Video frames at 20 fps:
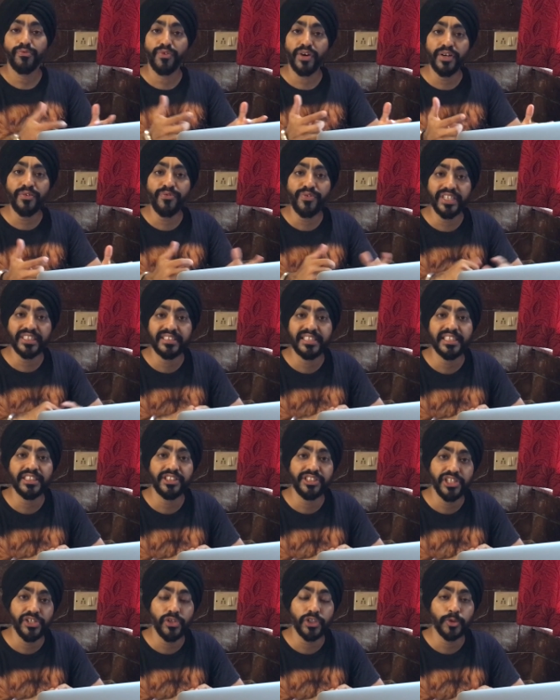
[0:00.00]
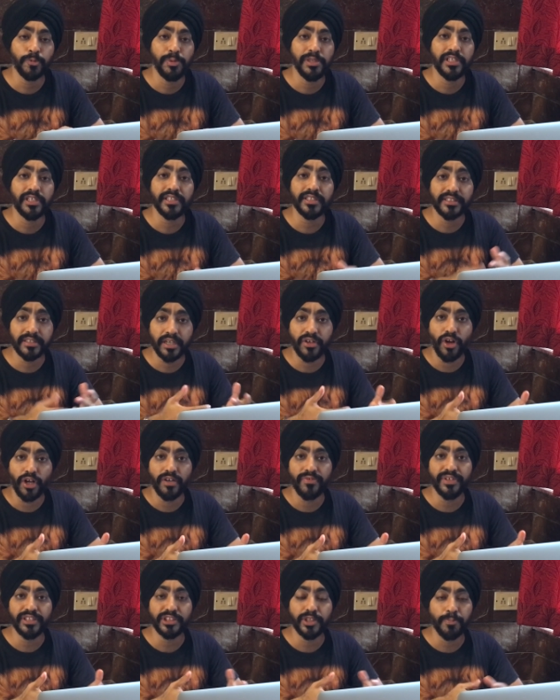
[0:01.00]
Front-facing stereo speakers are
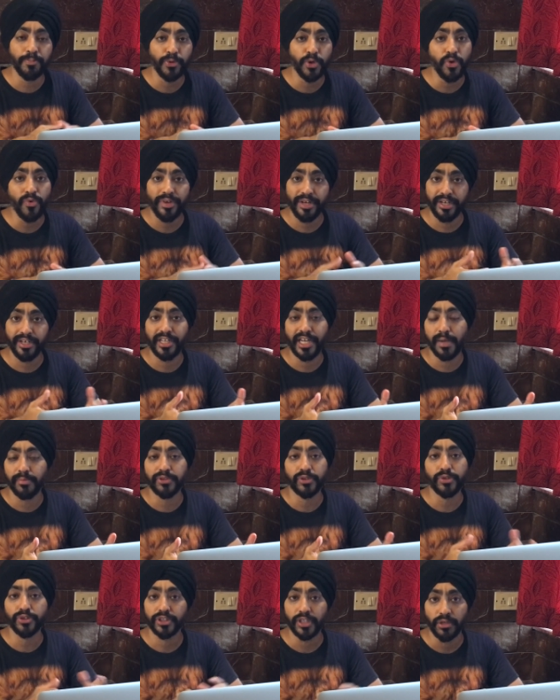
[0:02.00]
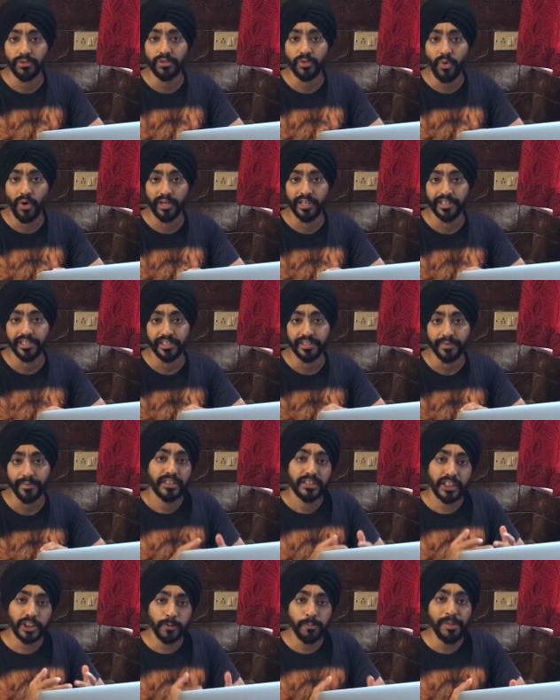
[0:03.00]
always a pro when it comes to sound quality.
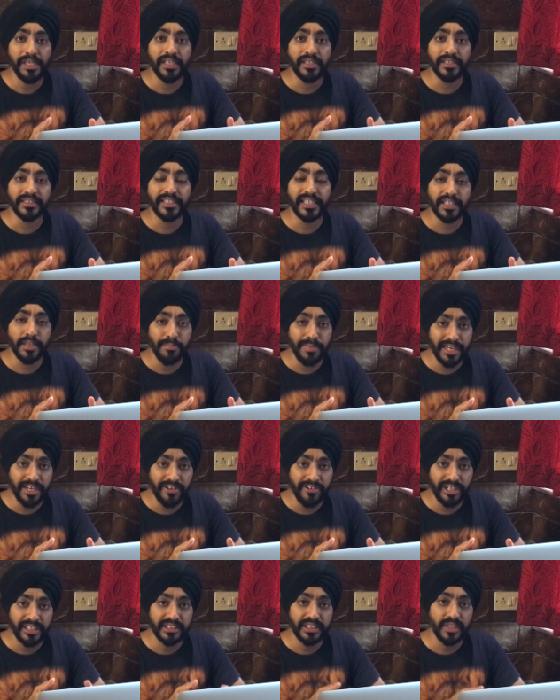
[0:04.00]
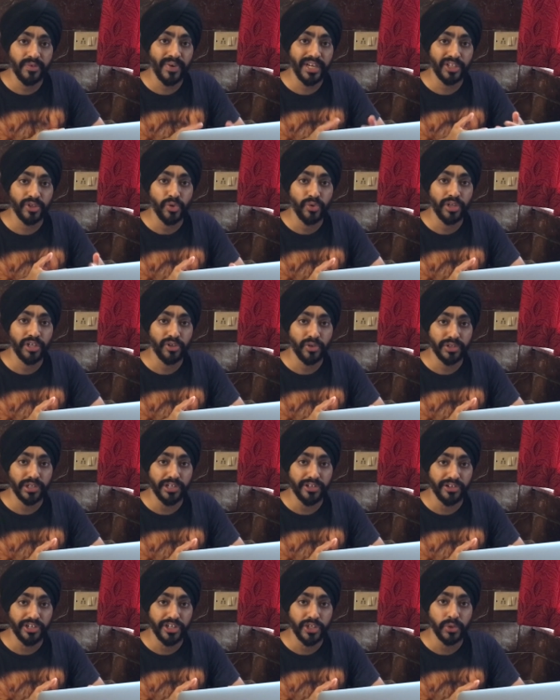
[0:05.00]
The speakers are the main reason why Google
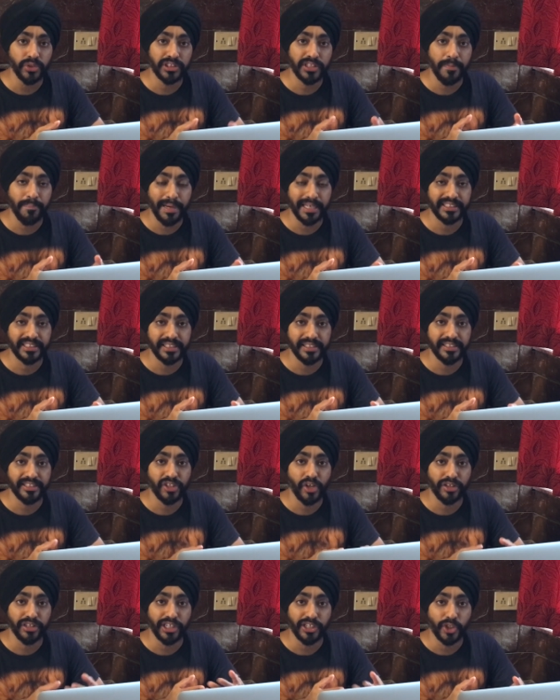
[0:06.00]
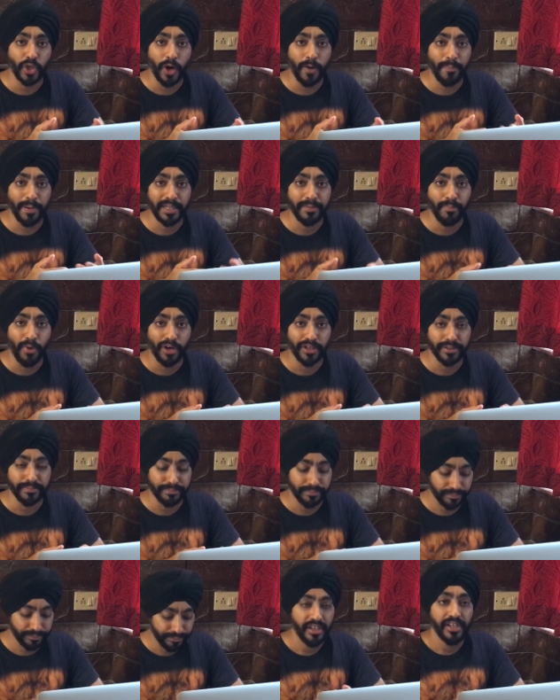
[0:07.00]
couldn't reduce the bezels on the top and
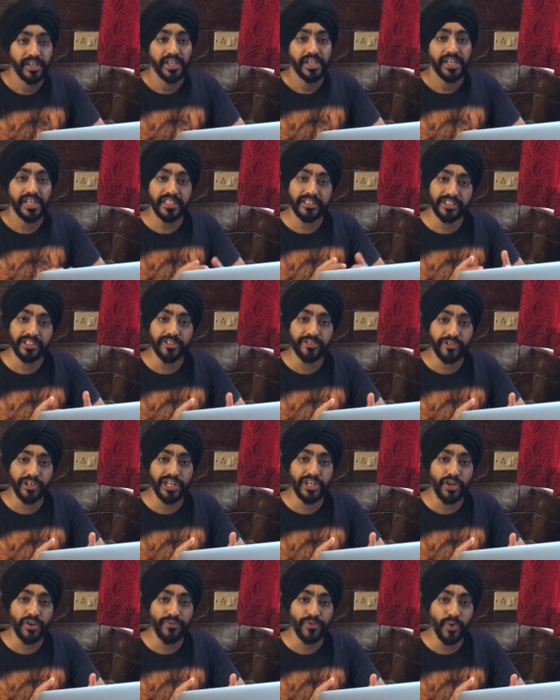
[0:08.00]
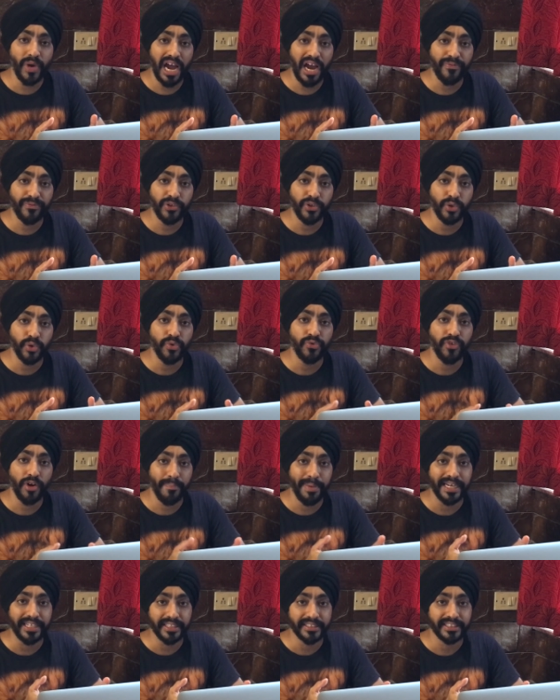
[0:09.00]
bottom. It's a trade-off you have to do for
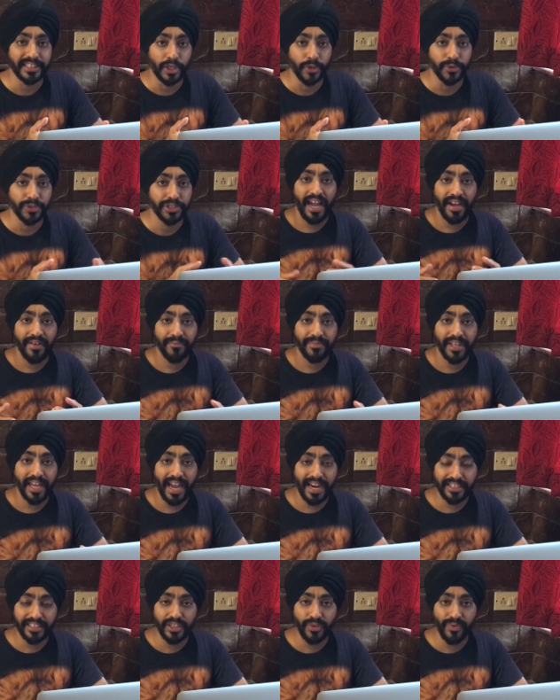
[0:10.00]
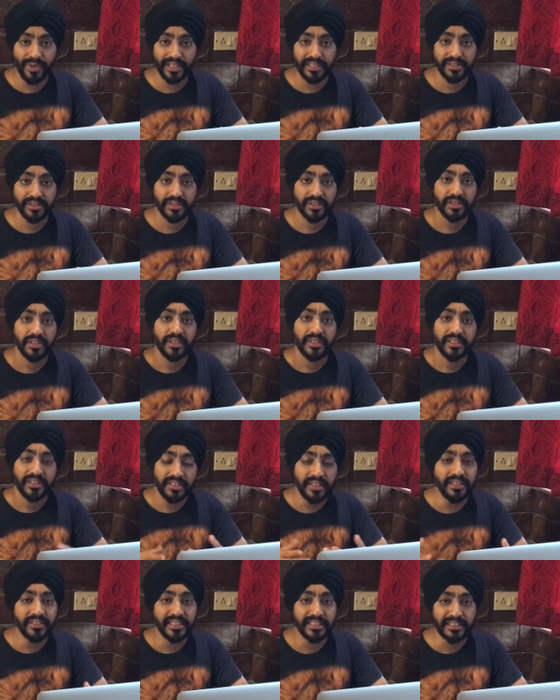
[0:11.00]
better sound. Active Edge.
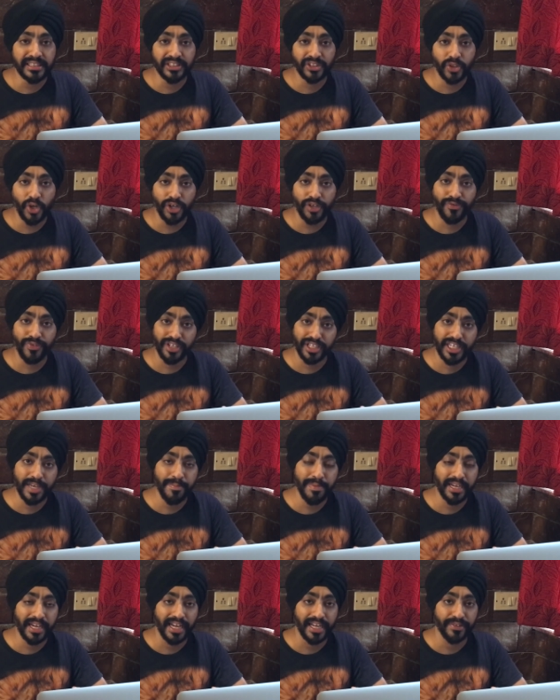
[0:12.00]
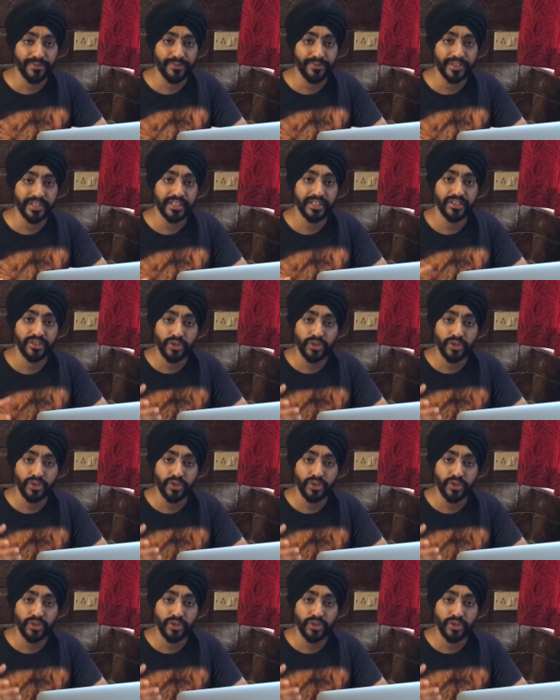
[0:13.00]
This is sort of a gimmick I feel.